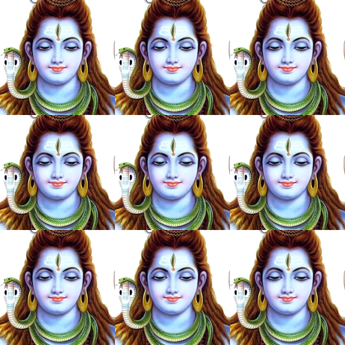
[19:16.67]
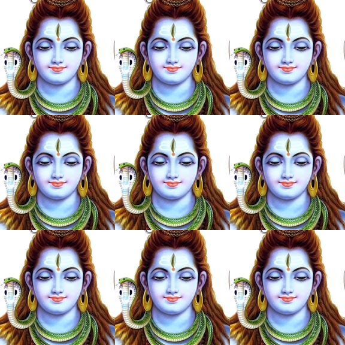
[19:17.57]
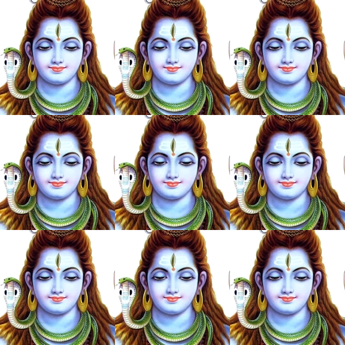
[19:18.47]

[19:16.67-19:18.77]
[no speech]